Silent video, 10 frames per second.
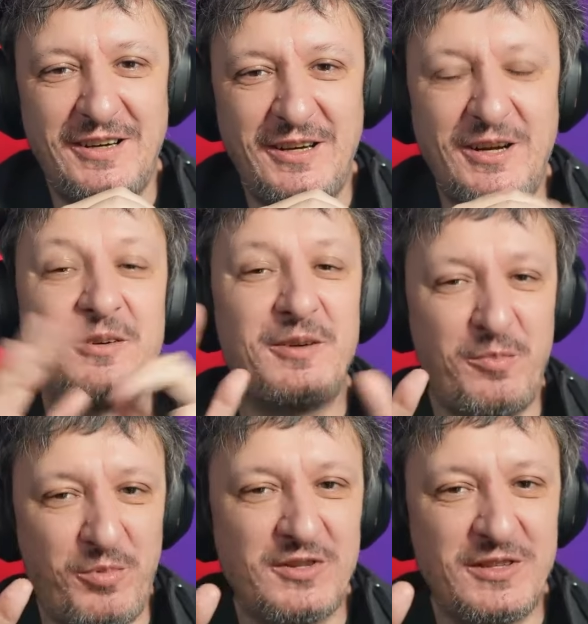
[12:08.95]
In a, in a
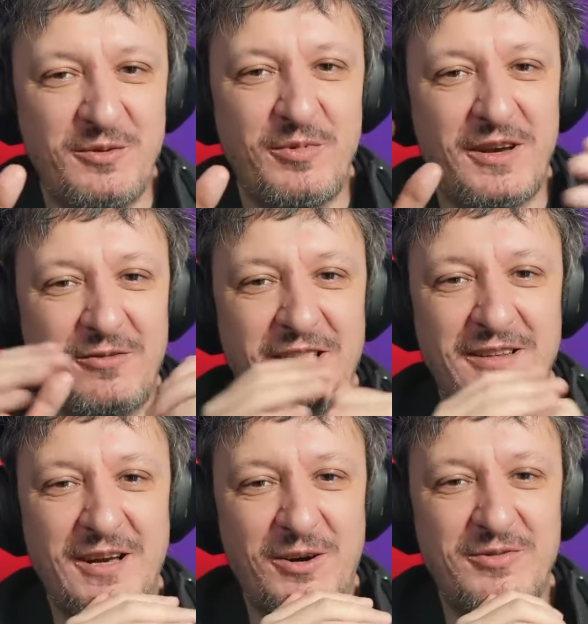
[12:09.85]
positive way, right?
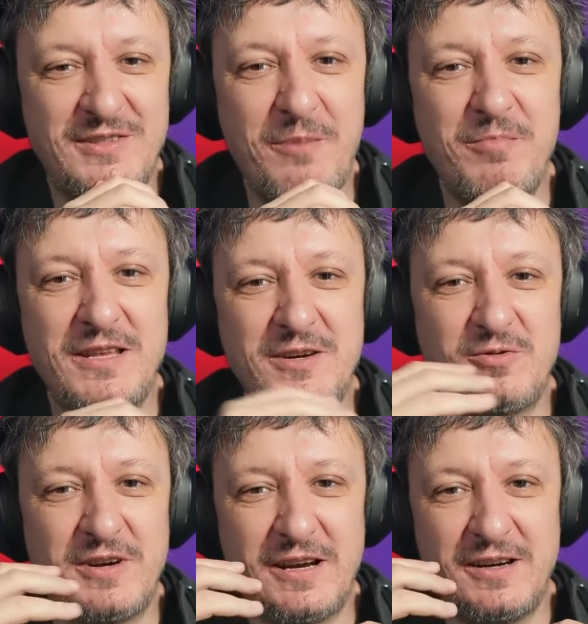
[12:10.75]
Kind of somebody who
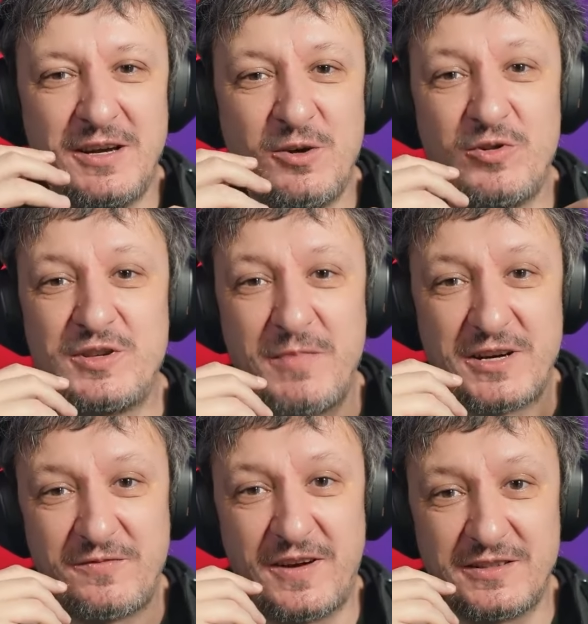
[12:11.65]
can who is
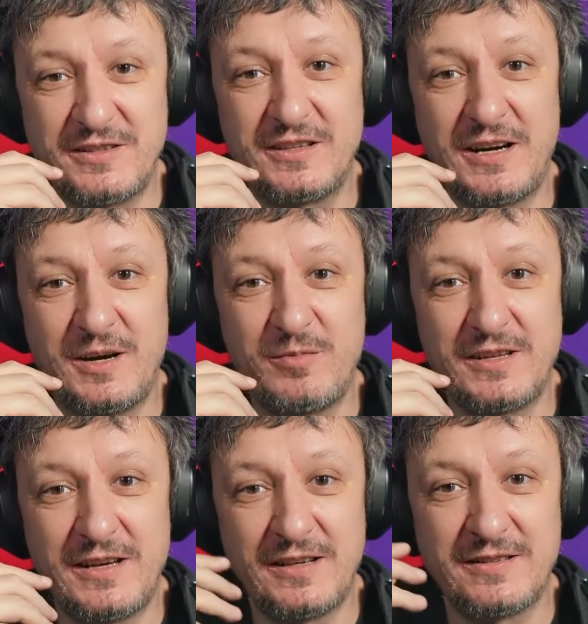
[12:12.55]
much faster than
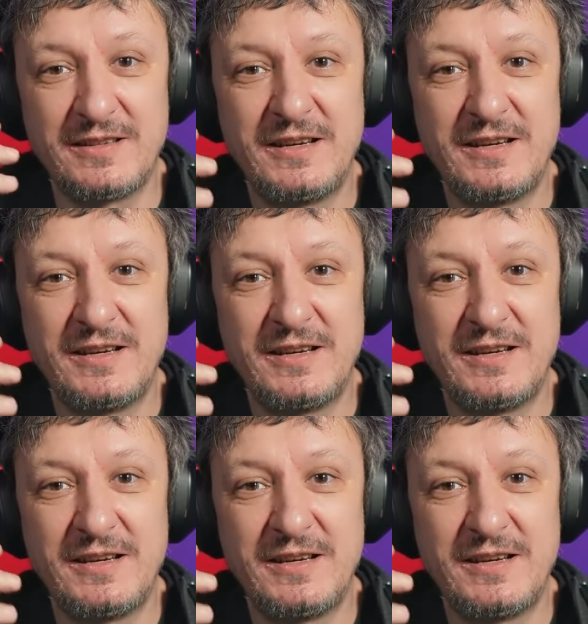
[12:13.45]
anybody else